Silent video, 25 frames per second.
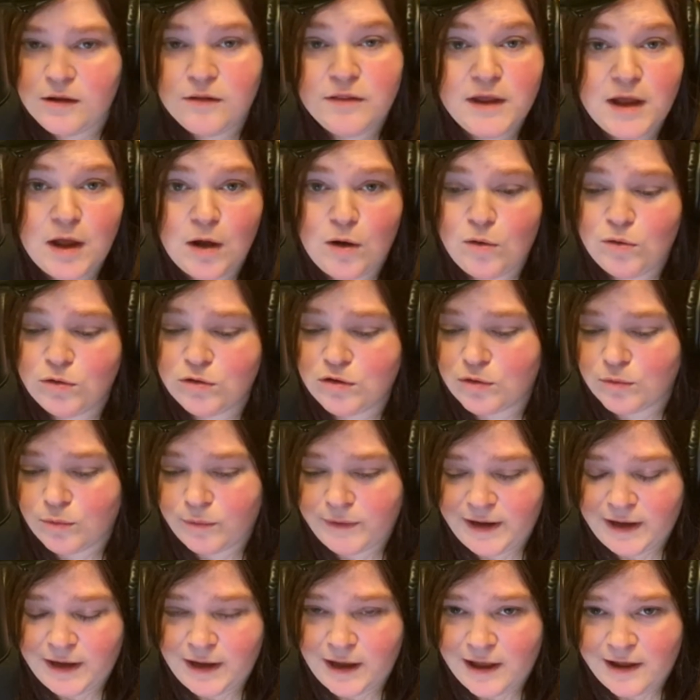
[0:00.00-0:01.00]
the older
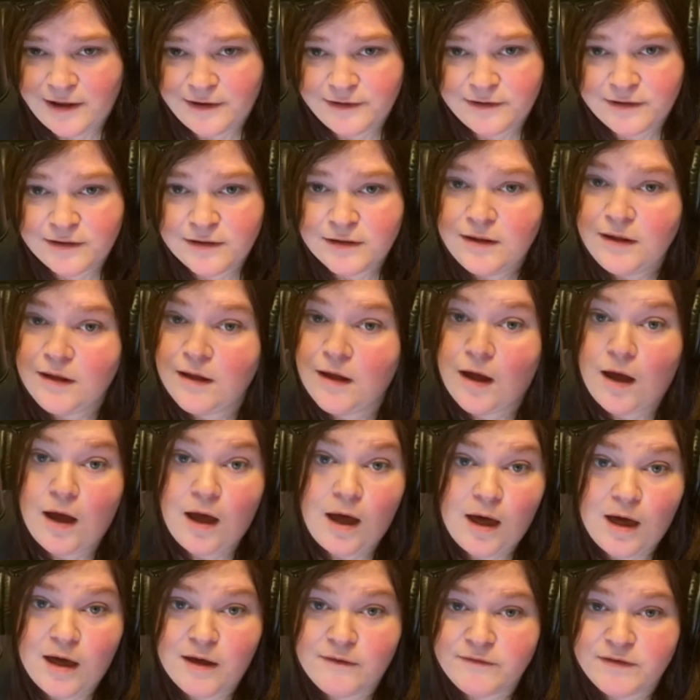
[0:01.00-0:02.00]
we get,
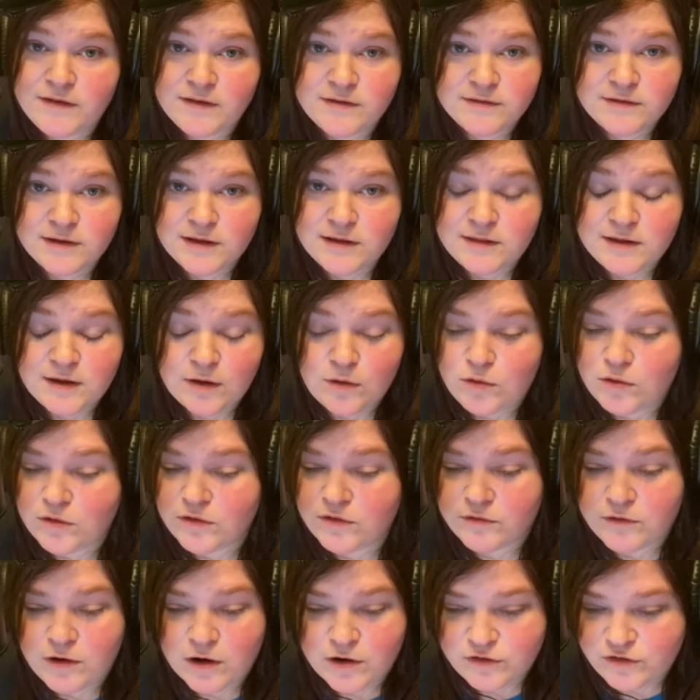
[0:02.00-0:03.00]
obviously the
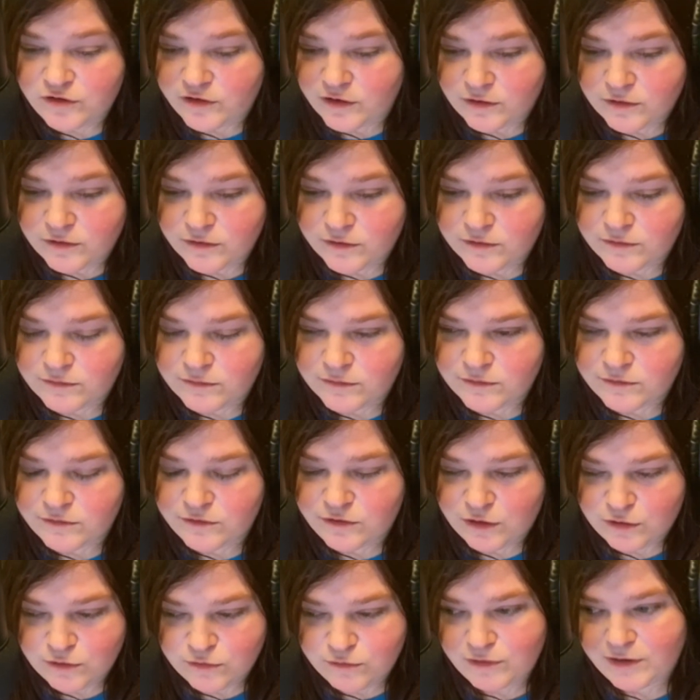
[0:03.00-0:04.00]
older our
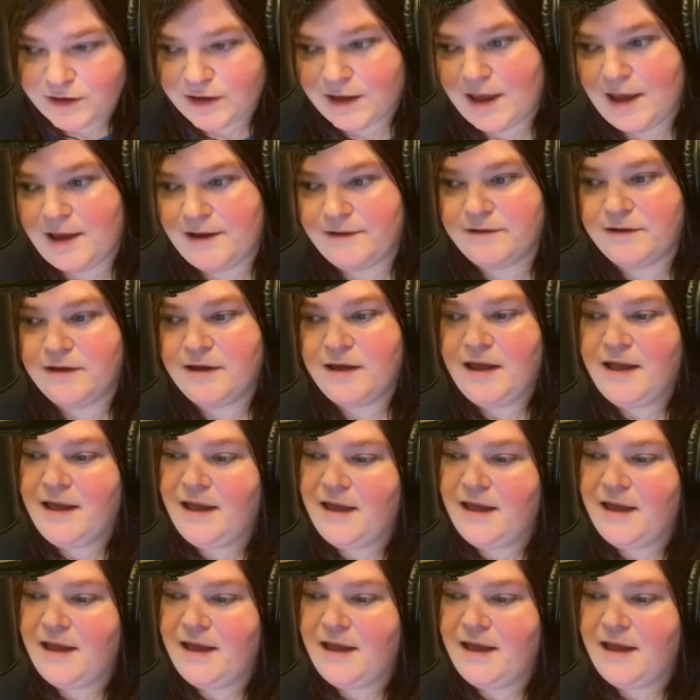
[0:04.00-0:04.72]
children get,